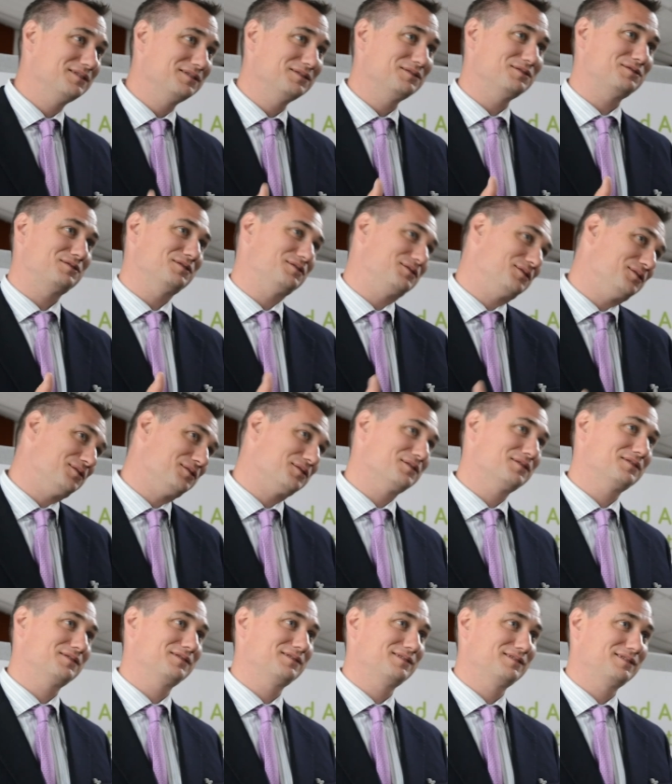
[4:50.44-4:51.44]
just to talk.
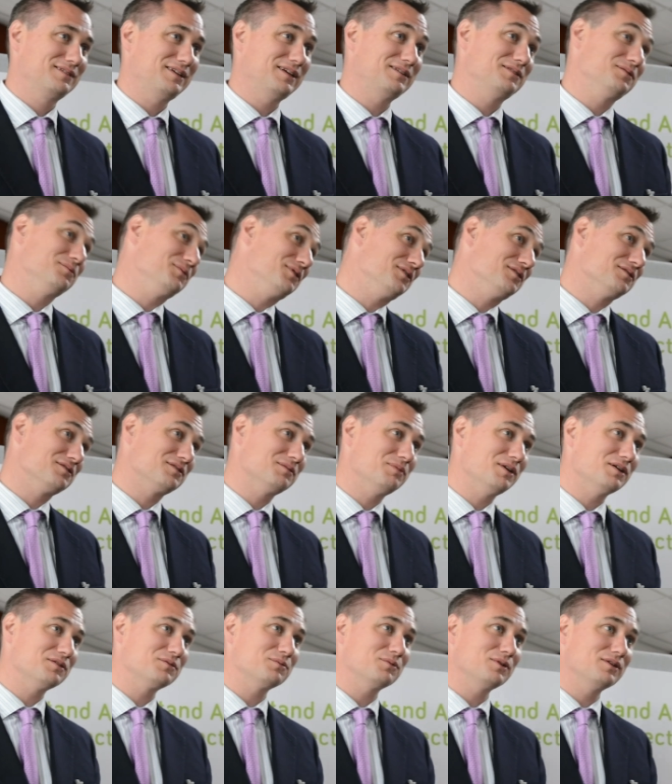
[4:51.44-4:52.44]
That to me is the
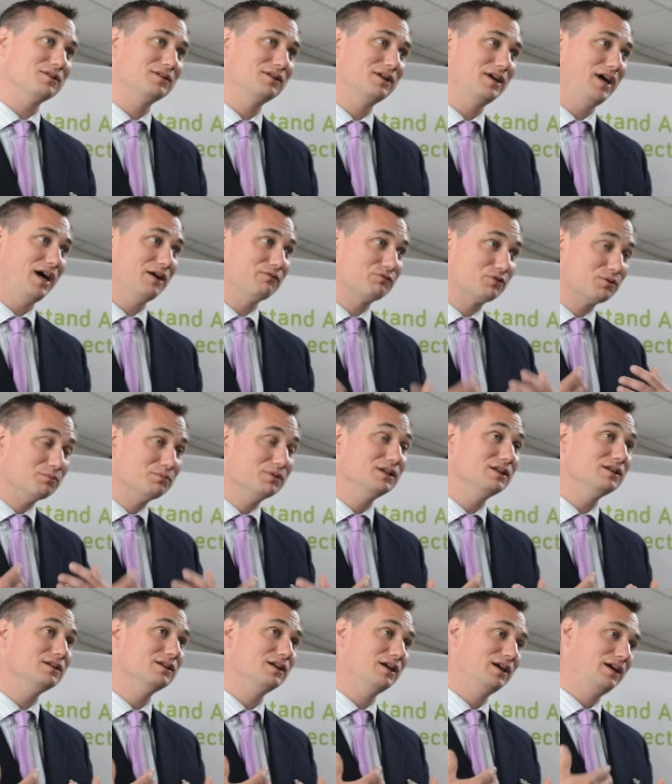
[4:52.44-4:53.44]
best way. And for
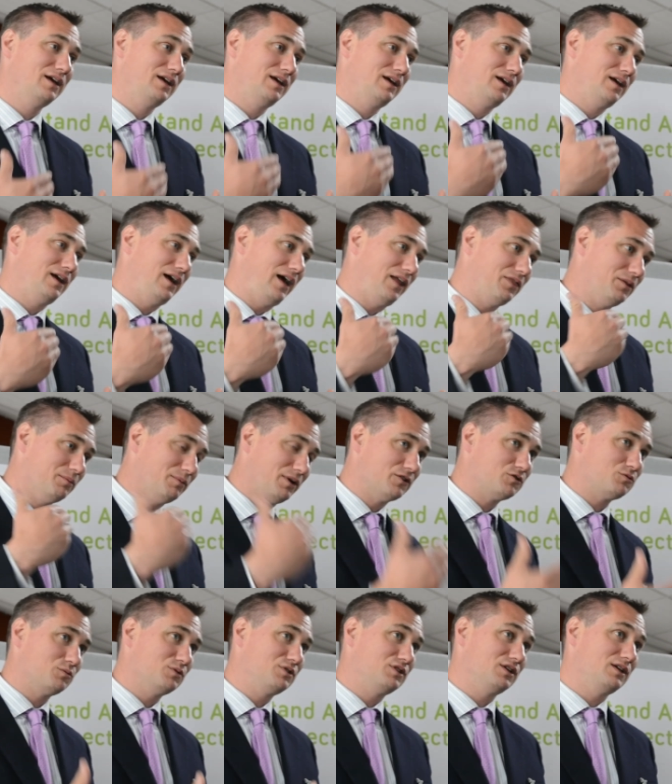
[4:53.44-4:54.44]
me and the
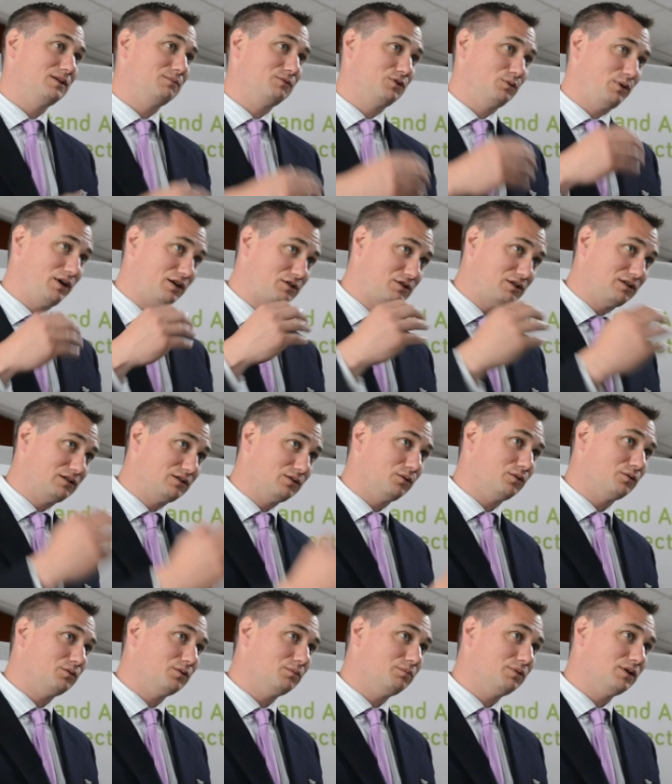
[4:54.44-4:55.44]
management team to actually
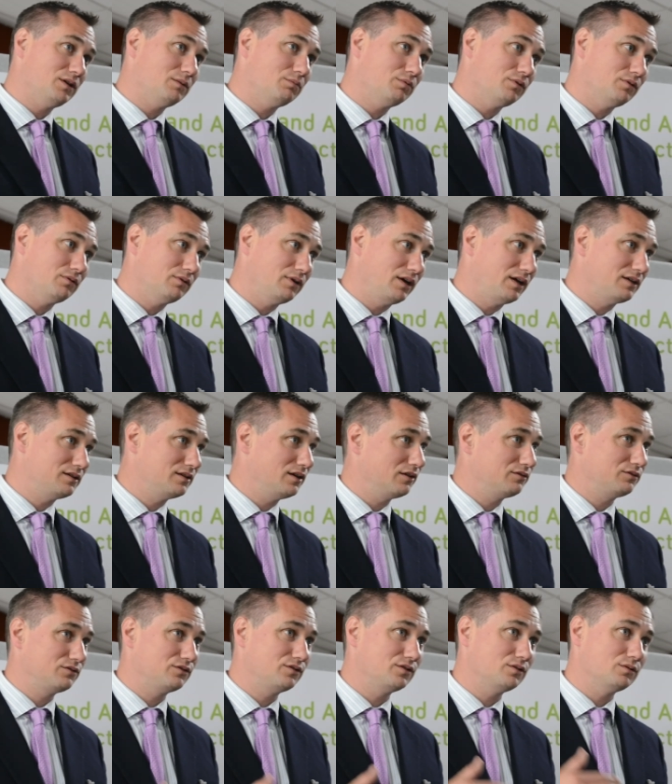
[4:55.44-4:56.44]
talk with people and
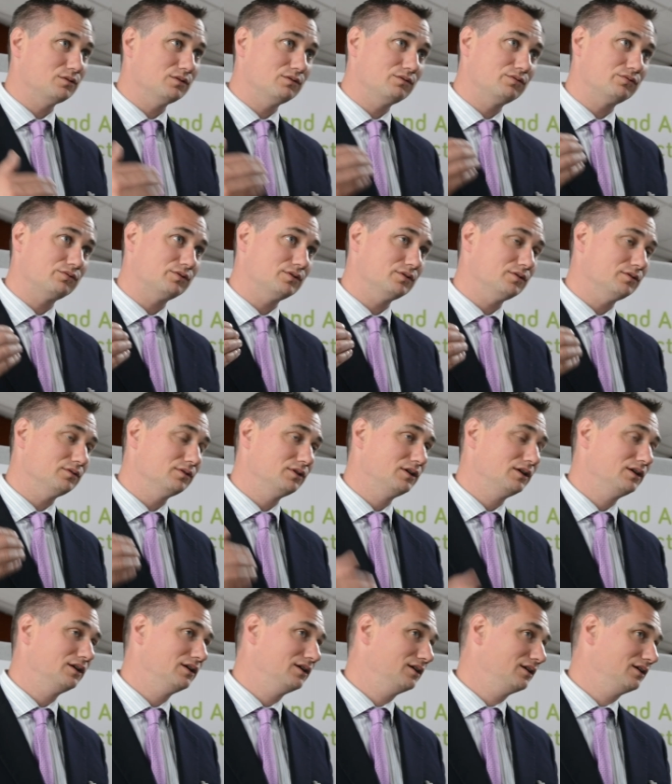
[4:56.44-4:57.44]
not do it through
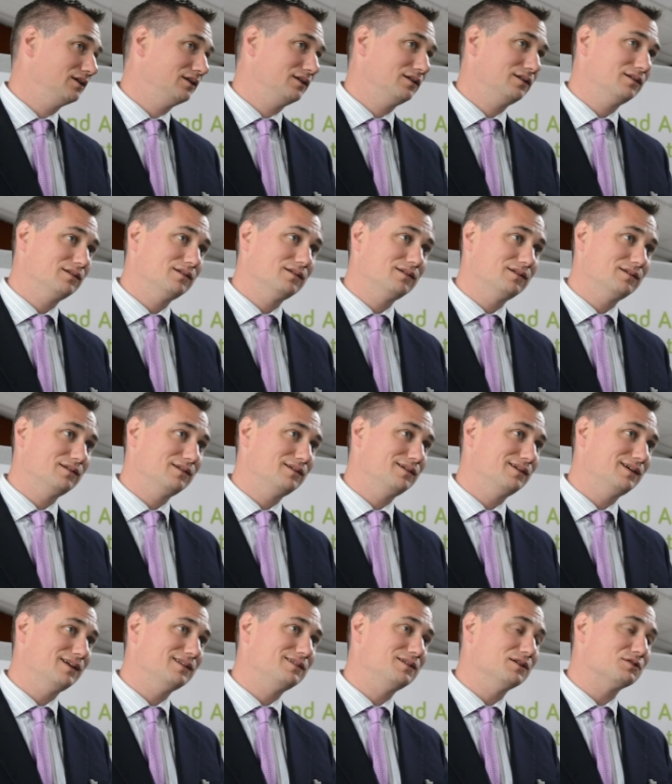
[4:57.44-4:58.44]

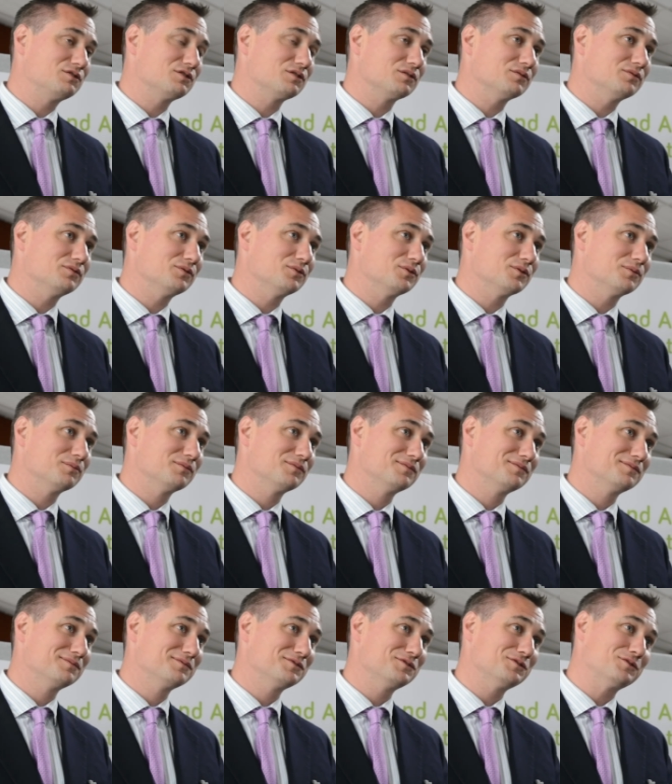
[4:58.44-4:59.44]
a digital form.
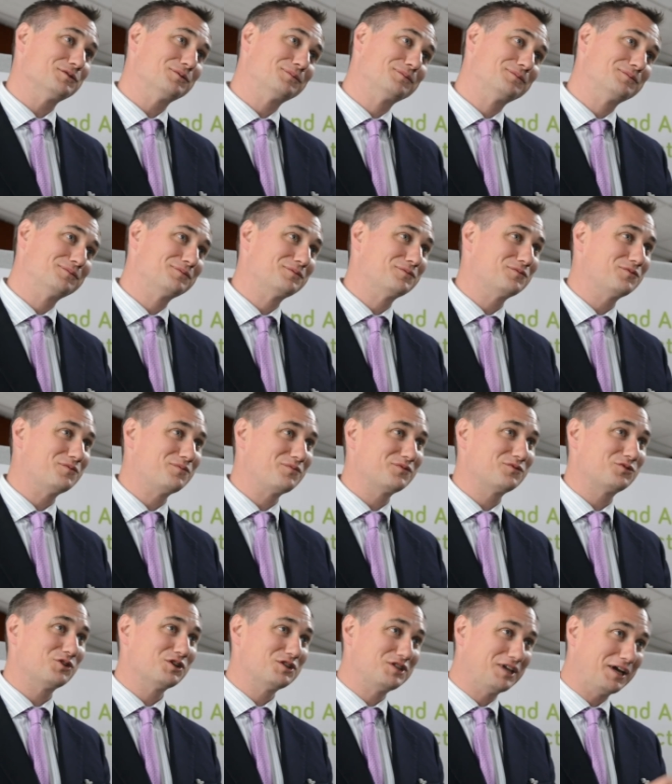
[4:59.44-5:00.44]
So
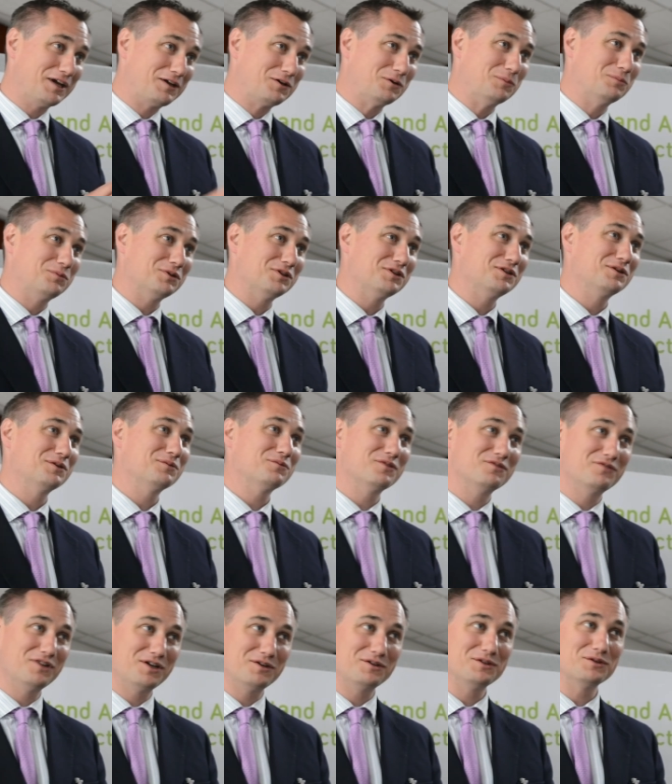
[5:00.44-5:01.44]
for a tech company, we're
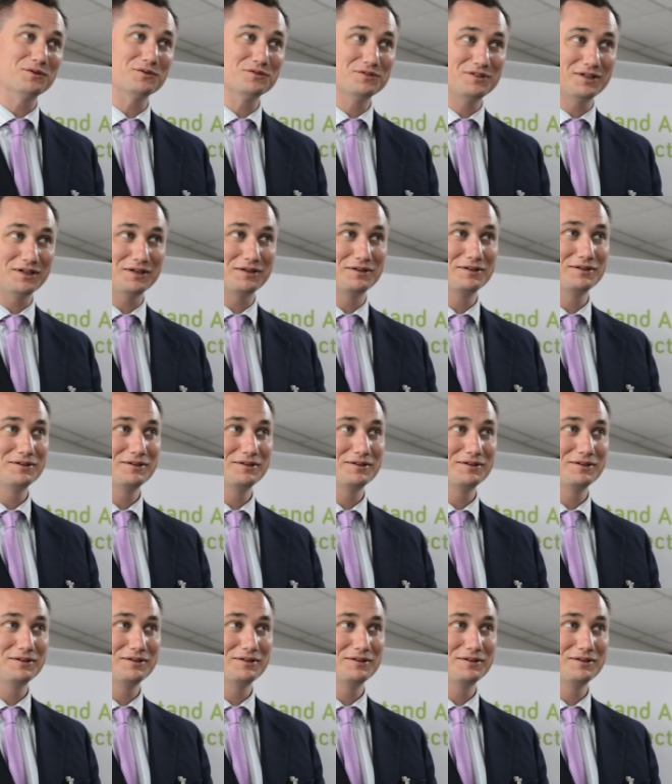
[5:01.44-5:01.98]
very untech